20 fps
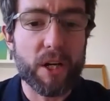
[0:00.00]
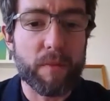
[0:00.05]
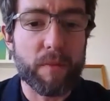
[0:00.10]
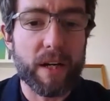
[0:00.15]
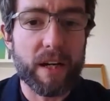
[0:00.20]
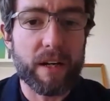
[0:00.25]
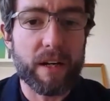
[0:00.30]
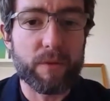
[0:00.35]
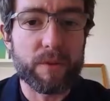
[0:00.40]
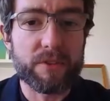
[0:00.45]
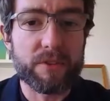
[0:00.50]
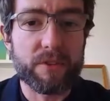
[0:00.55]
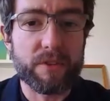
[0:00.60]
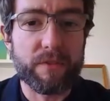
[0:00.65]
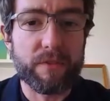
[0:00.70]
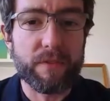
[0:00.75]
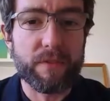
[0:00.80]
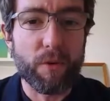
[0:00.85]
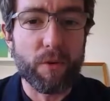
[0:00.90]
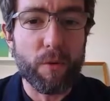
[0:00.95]
I always sort of
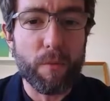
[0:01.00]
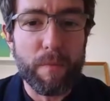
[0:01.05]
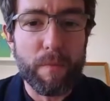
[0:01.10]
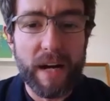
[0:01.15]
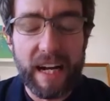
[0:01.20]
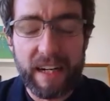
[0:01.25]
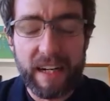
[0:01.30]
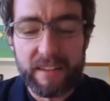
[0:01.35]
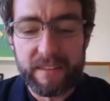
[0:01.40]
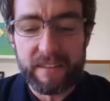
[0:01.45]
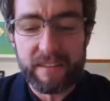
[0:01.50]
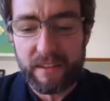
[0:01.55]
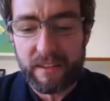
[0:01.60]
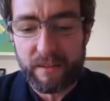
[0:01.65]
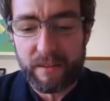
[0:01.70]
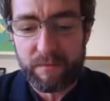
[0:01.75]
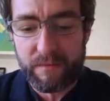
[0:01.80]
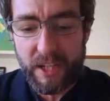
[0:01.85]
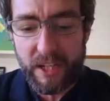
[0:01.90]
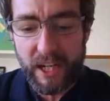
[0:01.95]
thought back
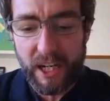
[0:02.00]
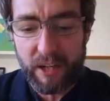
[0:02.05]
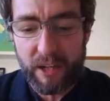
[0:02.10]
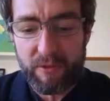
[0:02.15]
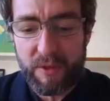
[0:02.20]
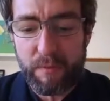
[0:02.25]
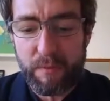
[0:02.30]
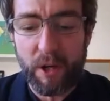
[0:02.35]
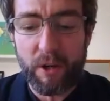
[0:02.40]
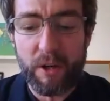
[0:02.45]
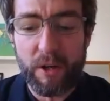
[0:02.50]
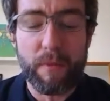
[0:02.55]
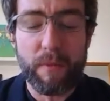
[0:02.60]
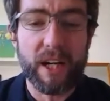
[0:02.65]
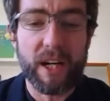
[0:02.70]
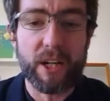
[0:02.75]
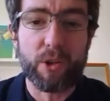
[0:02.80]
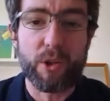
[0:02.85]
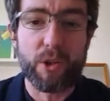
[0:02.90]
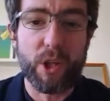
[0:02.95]
to the Irish poet
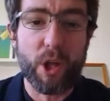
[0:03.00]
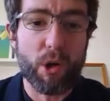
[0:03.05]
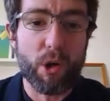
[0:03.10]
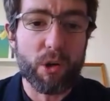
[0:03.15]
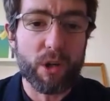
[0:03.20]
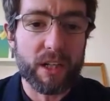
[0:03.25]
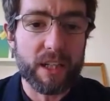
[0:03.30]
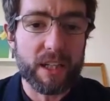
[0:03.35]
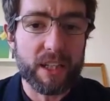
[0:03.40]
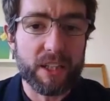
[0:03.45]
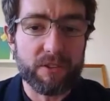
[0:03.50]
Michael Longley,